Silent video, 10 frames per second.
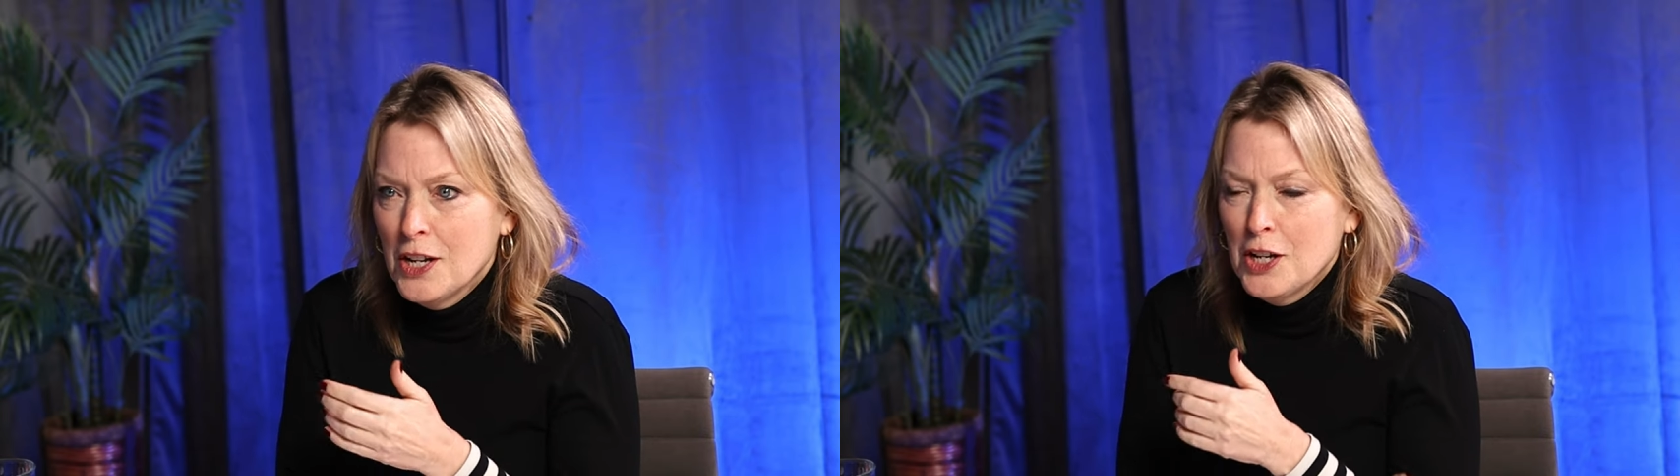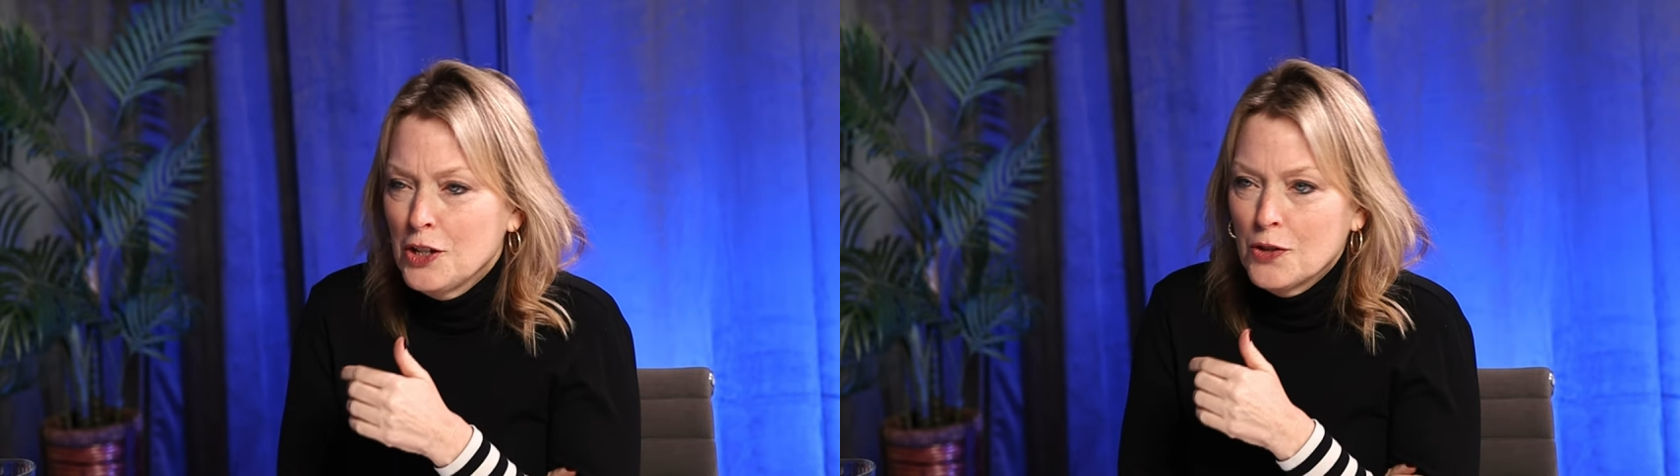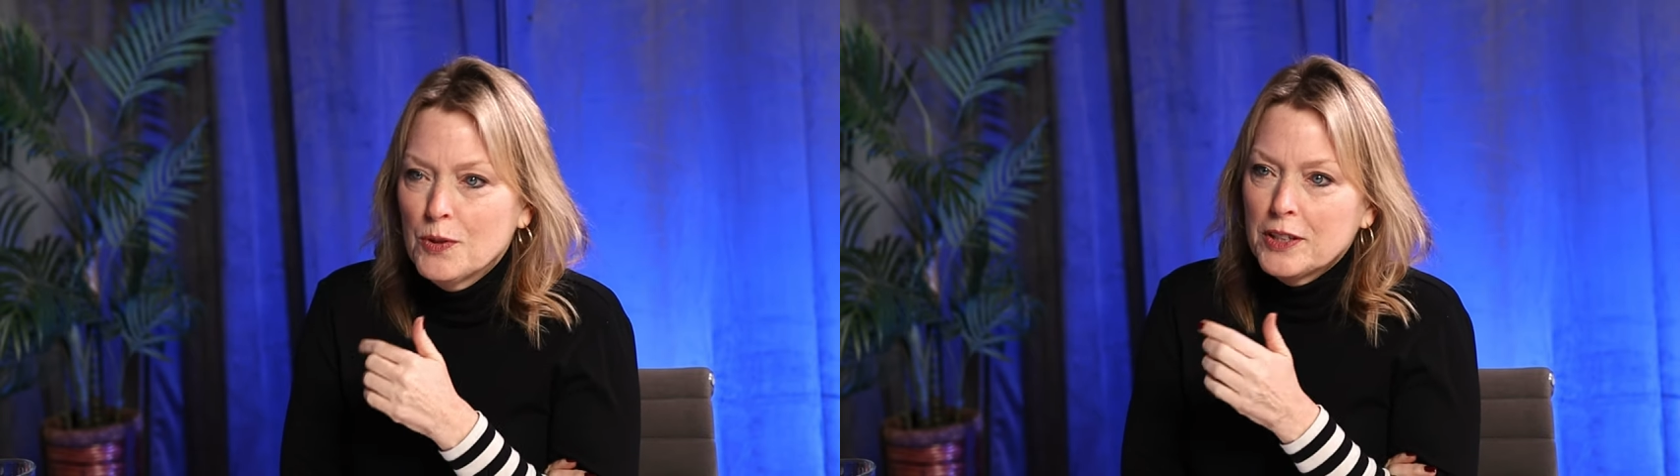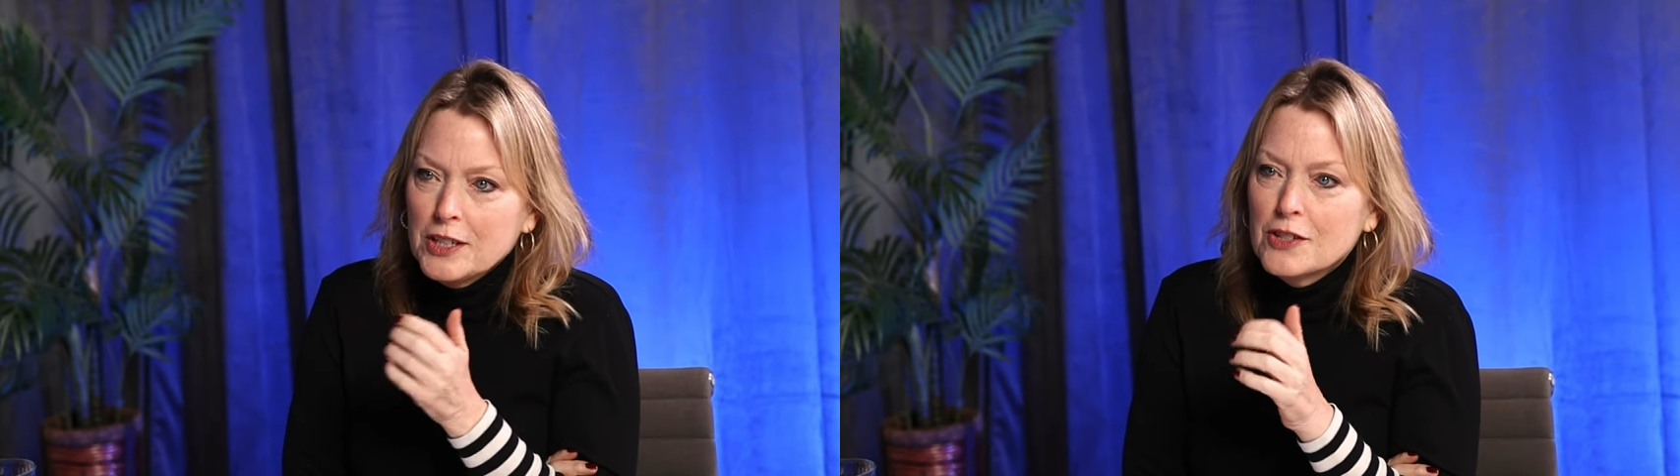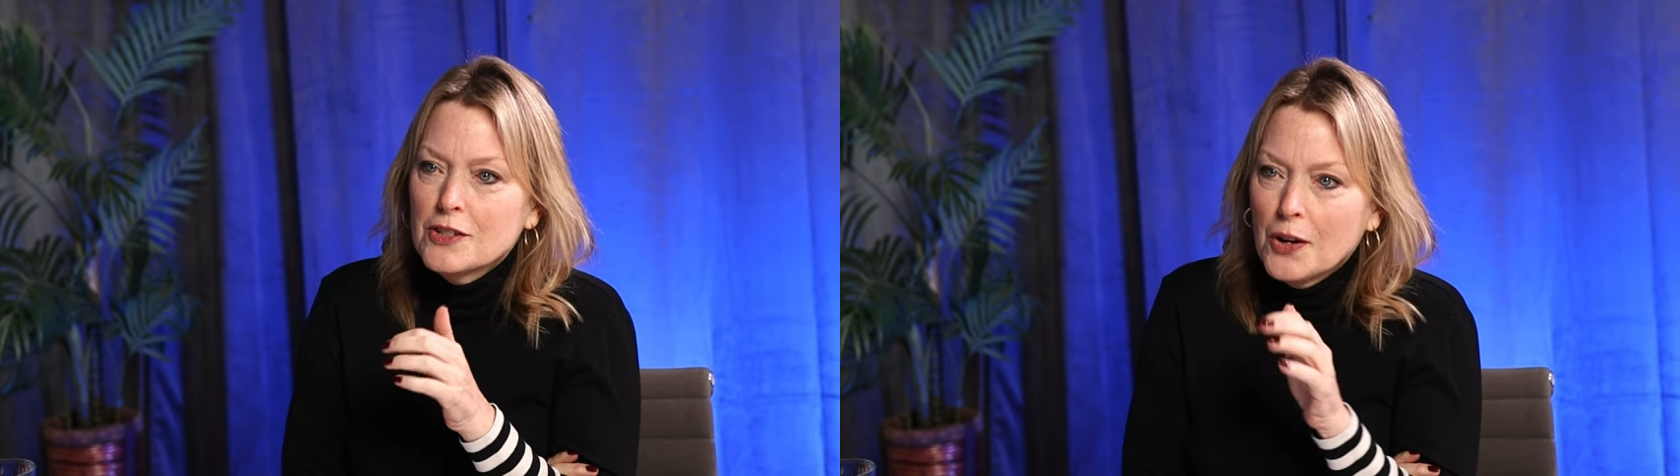you're really
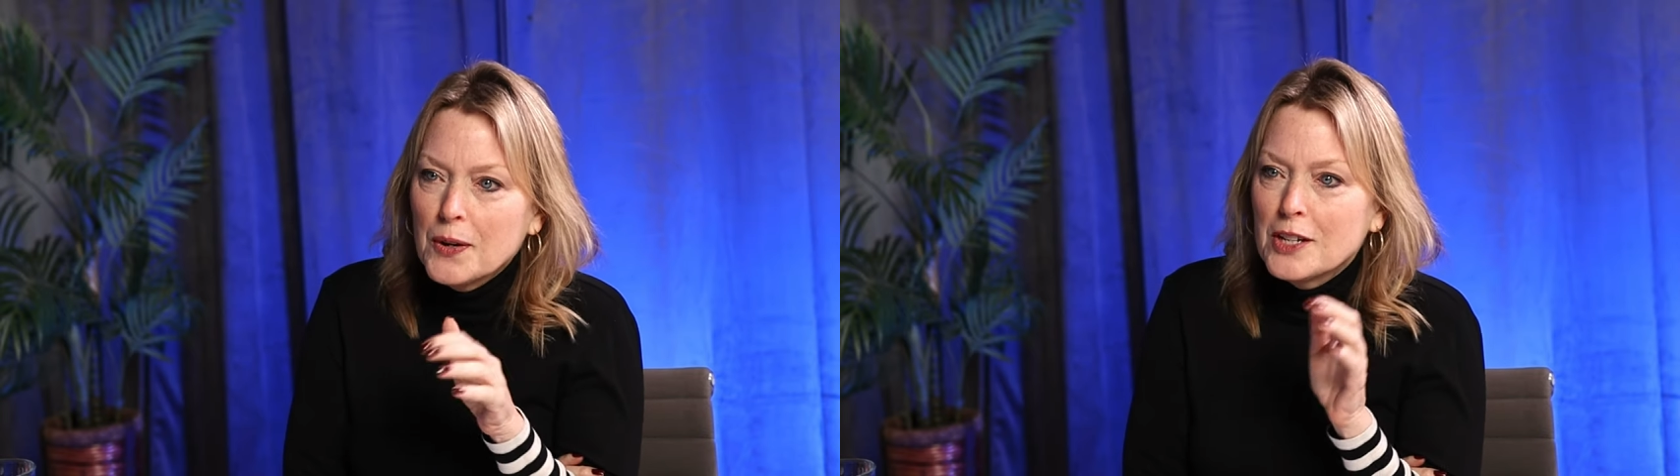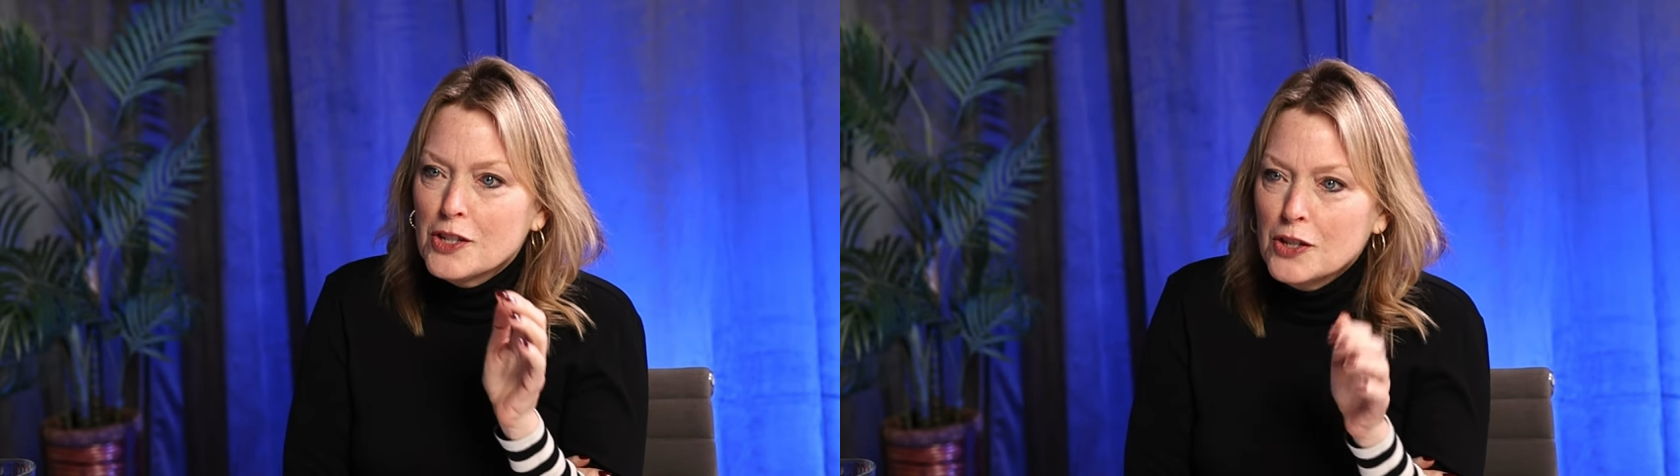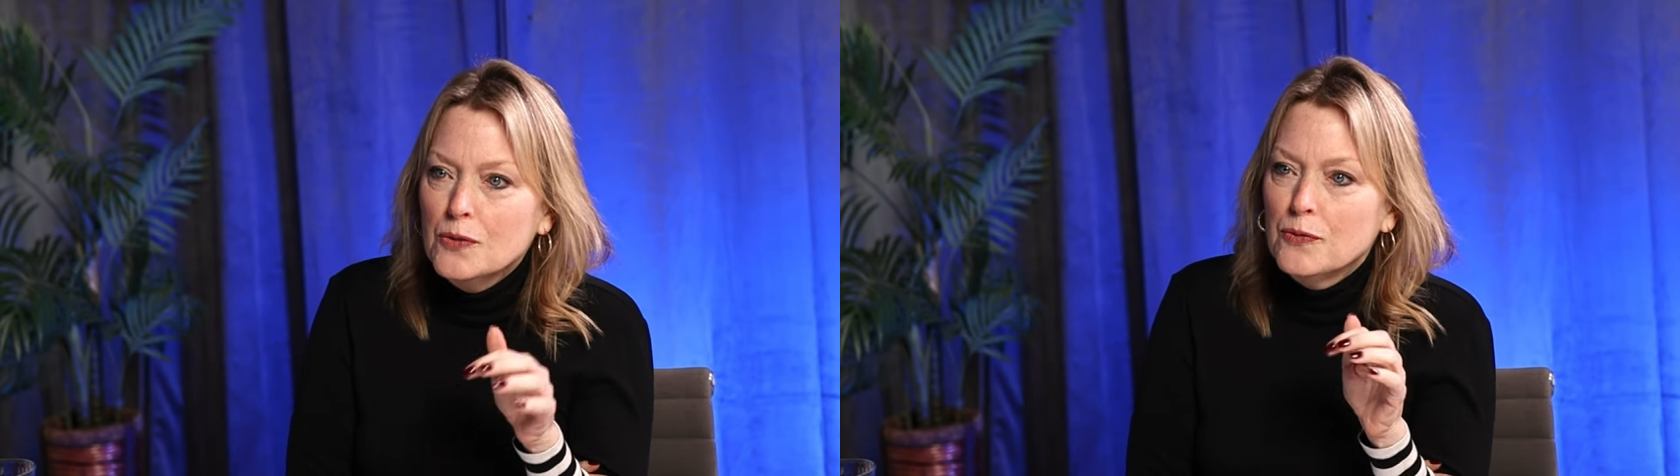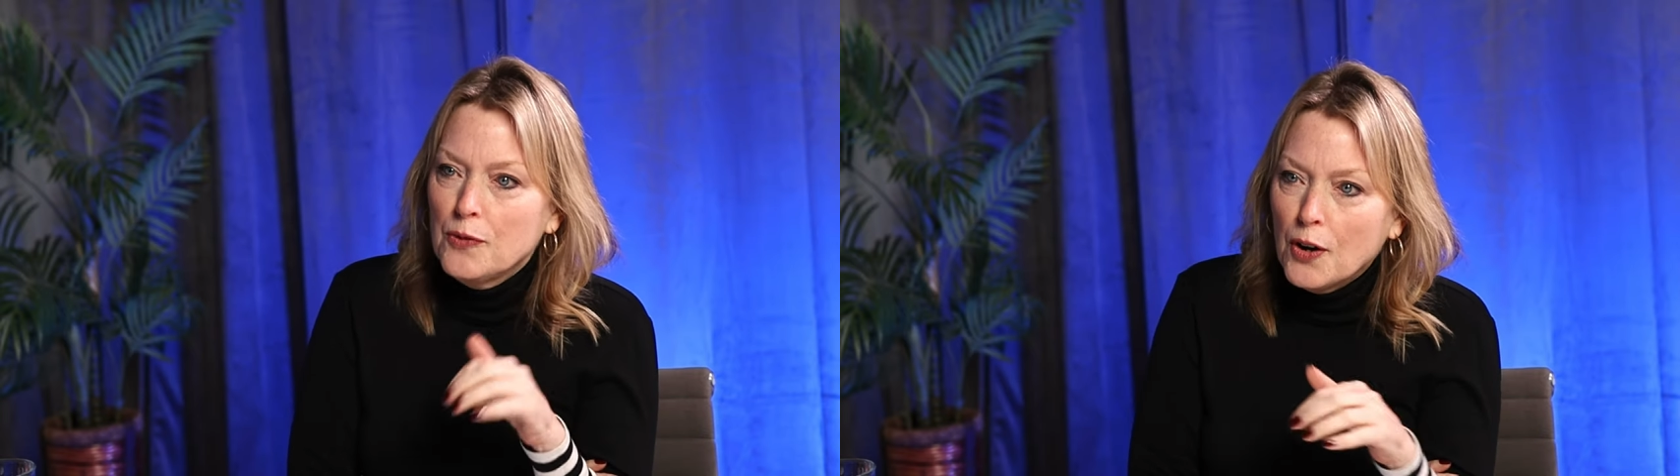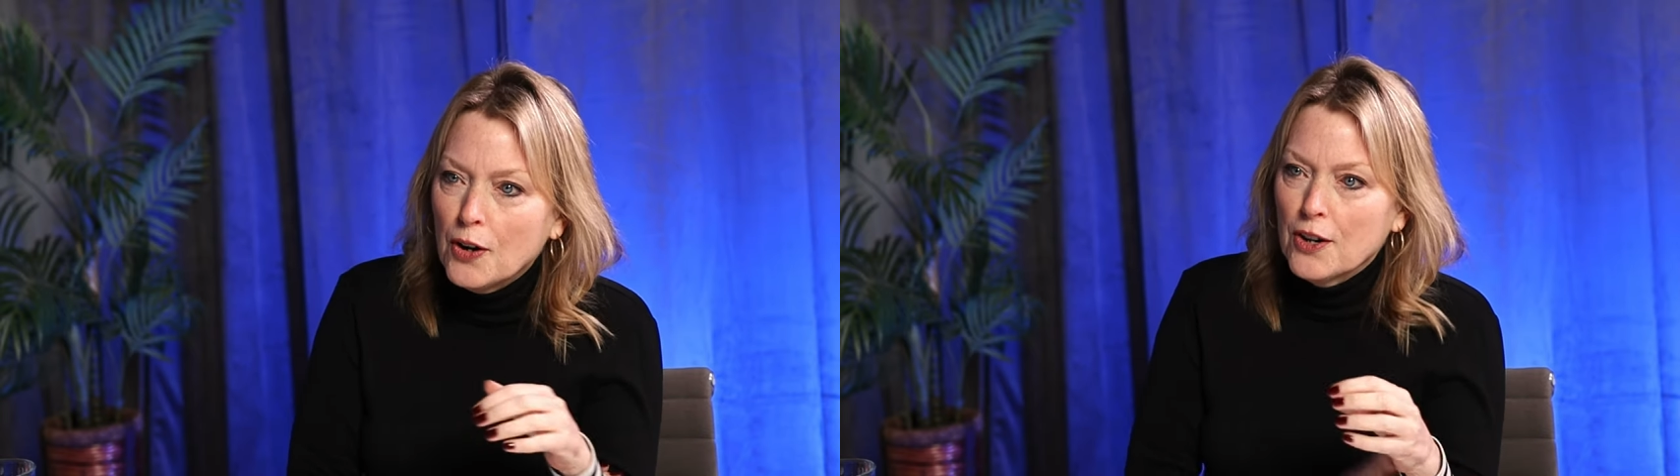just going too
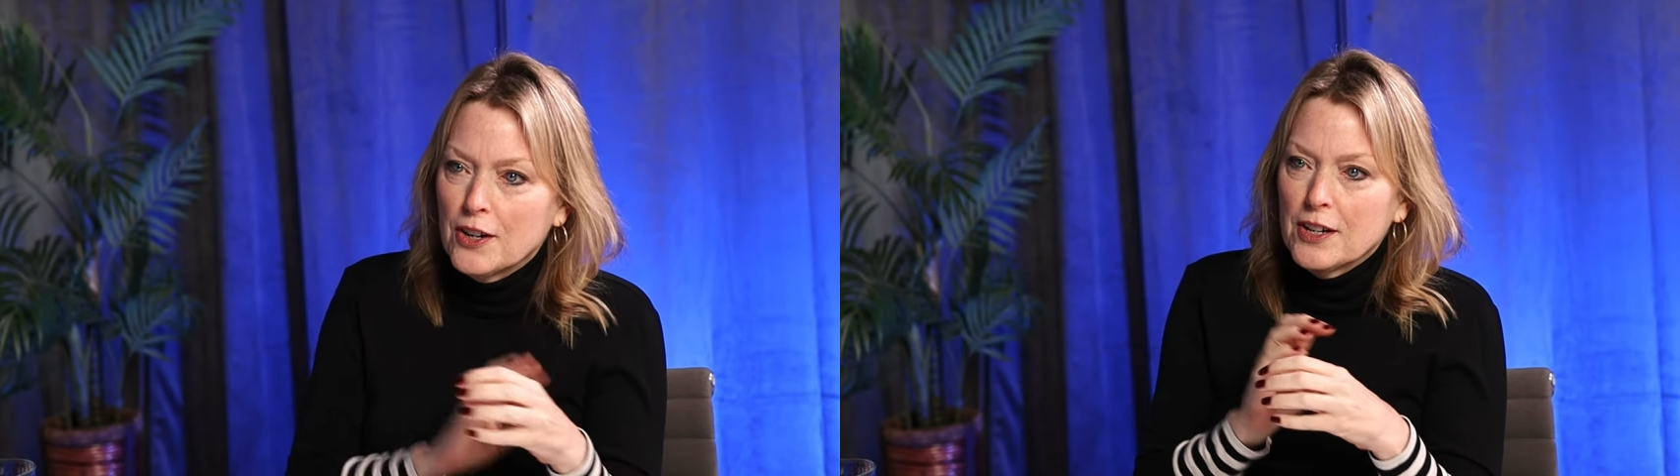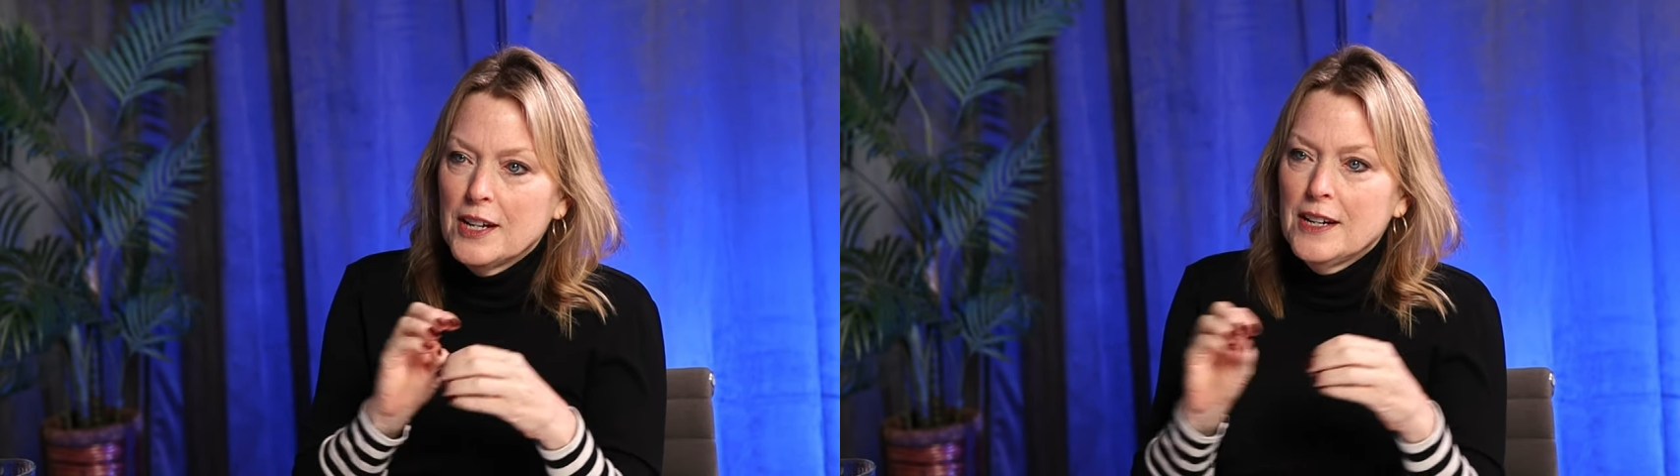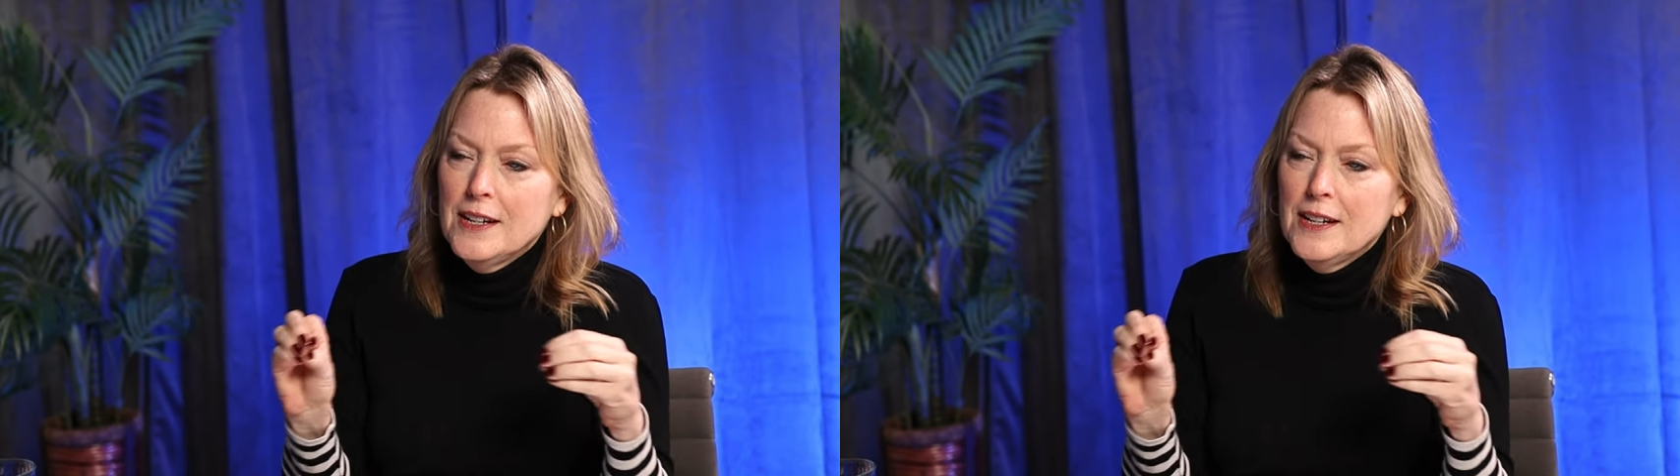far